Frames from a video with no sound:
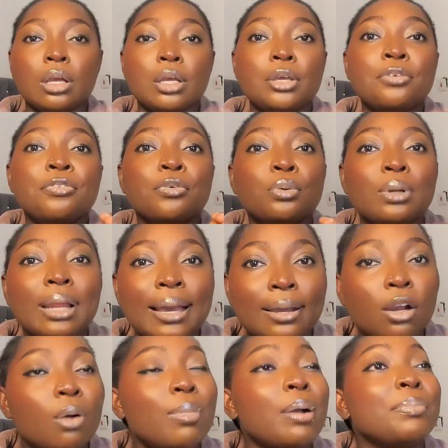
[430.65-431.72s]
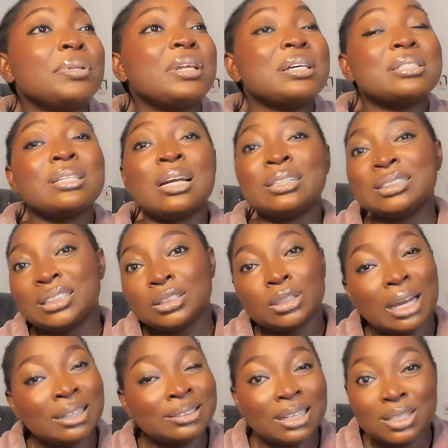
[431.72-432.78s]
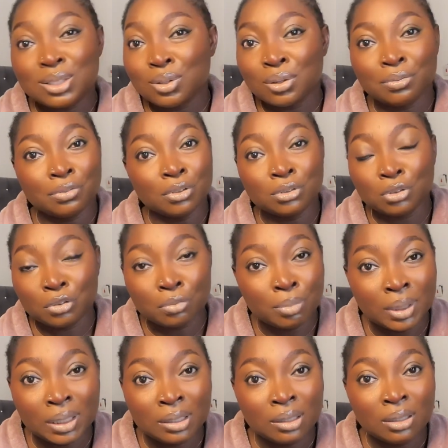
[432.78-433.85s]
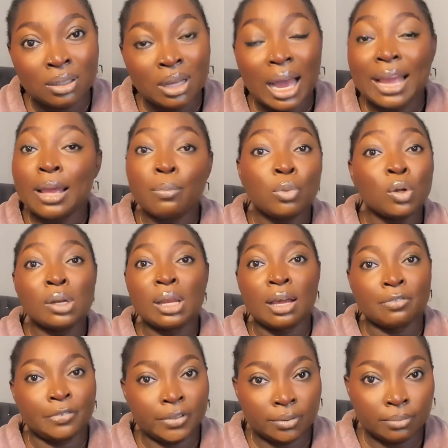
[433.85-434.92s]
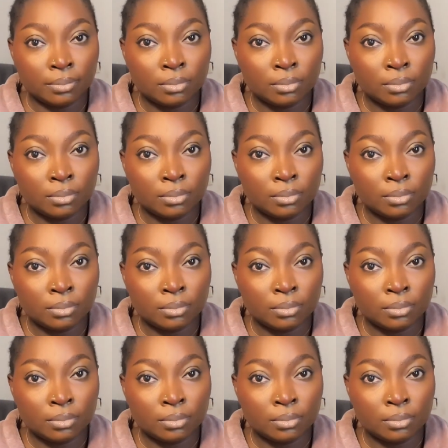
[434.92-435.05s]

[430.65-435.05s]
If you like, come and be dancing, I just go in front of me. I am not laughing.